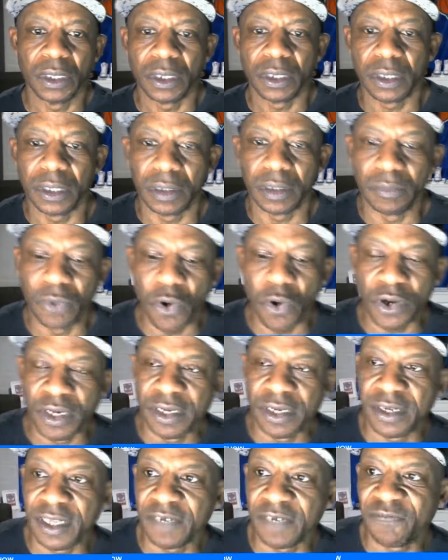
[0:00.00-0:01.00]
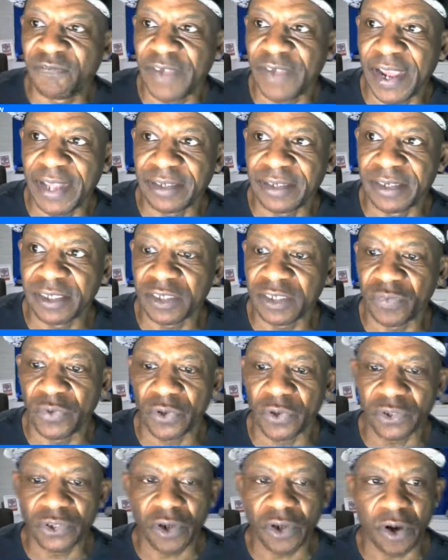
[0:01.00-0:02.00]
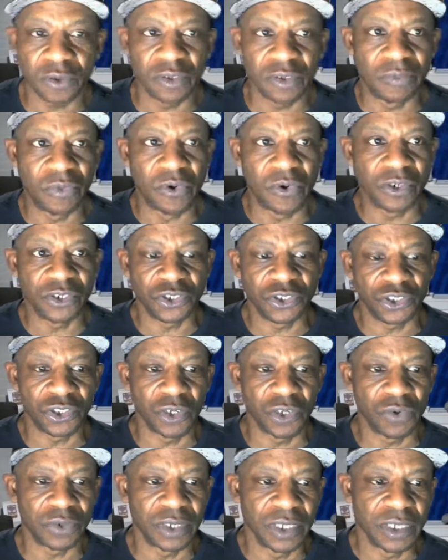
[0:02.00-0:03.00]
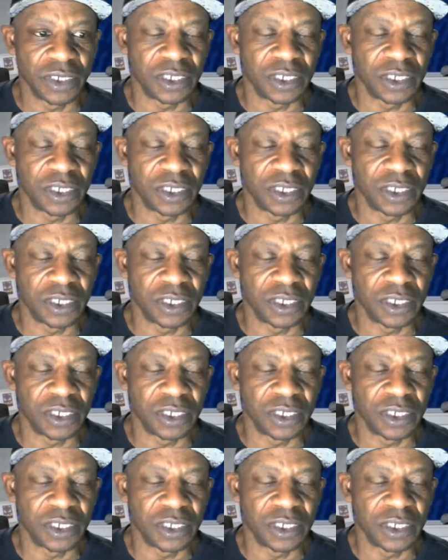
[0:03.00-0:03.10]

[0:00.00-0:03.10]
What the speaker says: Good morning, Knicks fans. Knicks Real Talk, the morning show.